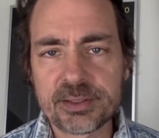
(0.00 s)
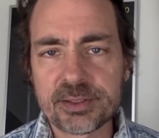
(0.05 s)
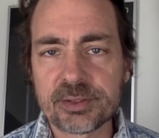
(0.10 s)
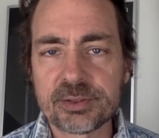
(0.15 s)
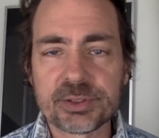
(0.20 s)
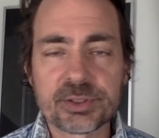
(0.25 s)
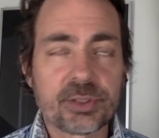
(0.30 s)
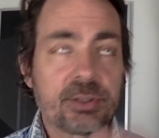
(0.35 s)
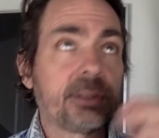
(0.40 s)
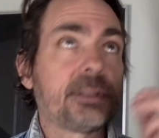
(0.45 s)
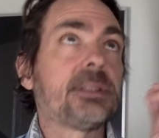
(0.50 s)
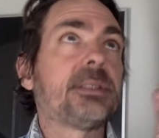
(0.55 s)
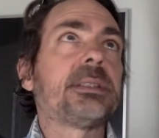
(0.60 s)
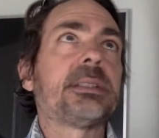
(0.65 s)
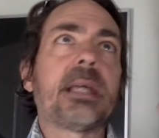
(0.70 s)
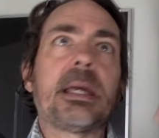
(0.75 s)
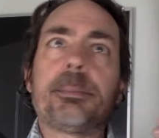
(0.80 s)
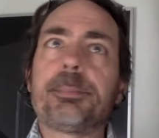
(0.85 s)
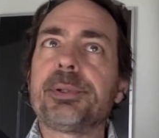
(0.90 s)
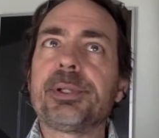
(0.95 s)
There's good
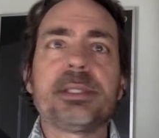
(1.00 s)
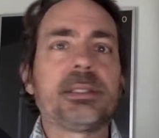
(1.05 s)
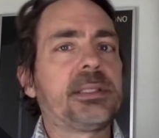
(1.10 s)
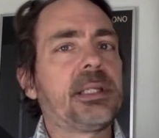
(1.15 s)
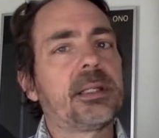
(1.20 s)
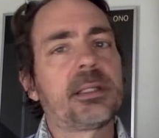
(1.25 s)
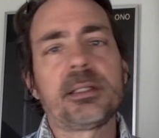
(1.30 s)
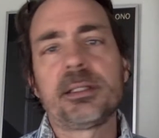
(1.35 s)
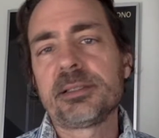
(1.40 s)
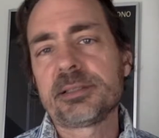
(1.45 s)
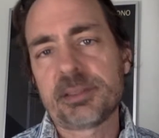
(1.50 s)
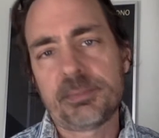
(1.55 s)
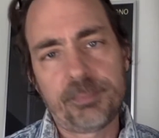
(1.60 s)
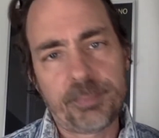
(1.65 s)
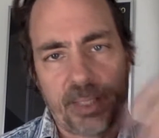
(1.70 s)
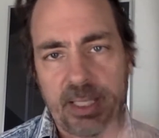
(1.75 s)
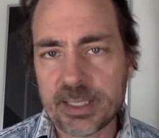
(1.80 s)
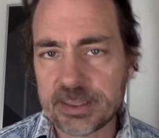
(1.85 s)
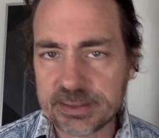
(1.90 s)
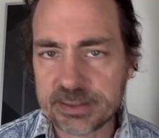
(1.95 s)
sampling techniques and
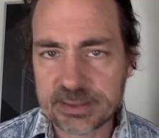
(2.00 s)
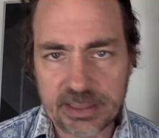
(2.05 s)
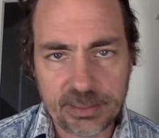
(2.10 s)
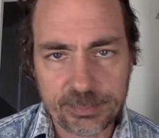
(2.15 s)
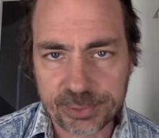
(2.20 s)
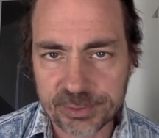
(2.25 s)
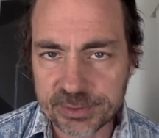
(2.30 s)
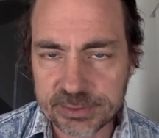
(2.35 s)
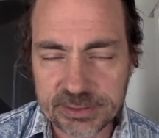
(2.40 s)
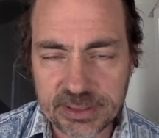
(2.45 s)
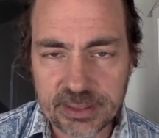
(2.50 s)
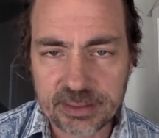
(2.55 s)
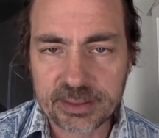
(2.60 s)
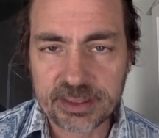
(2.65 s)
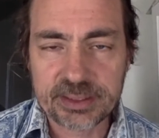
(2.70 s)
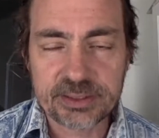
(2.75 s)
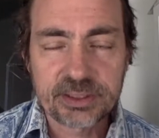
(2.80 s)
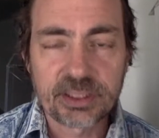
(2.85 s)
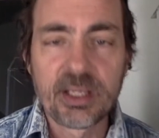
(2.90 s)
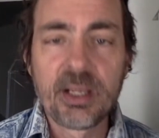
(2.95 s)
bad sampling
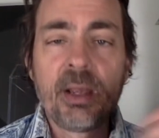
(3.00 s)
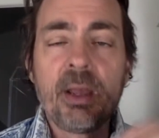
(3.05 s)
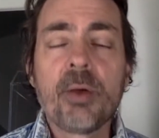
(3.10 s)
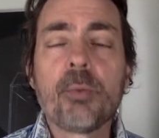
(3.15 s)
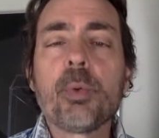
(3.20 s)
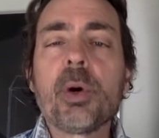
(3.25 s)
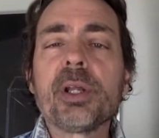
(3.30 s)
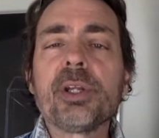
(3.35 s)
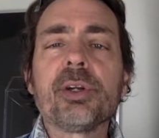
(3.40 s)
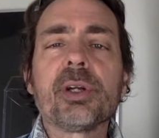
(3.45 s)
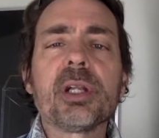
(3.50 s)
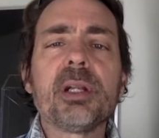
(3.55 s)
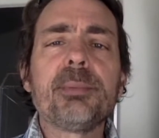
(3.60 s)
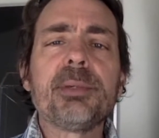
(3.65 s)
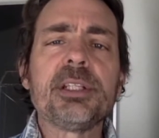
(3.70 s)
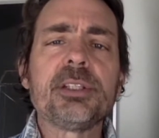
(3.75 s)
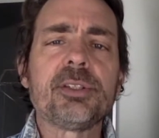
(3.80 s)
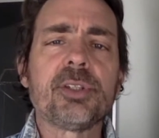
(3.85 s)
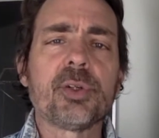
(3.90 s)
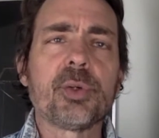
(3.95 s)
techniques. What you're going to
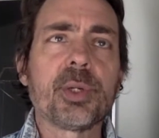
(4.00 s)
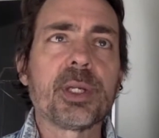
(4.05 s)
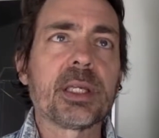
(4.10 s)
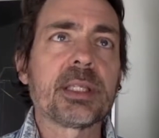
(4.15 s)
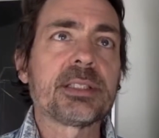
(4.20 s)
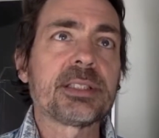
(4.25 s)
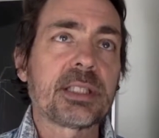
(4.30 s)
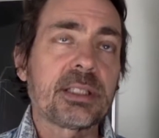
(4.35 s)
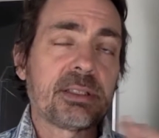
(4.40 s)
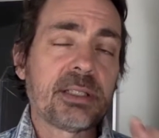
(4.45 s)
be doing is